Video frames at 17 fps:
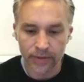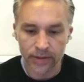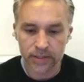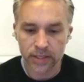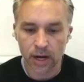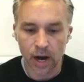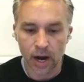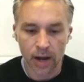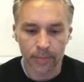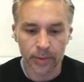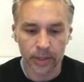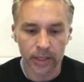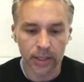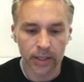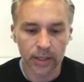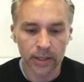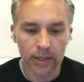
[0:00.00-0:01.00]
this
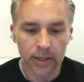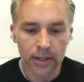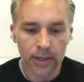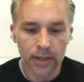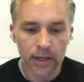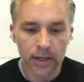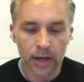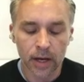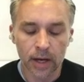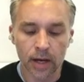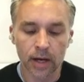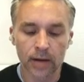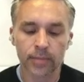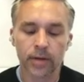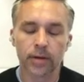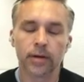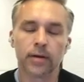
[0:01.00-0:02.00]
copy
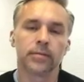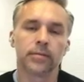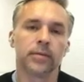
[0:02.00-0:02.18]
um,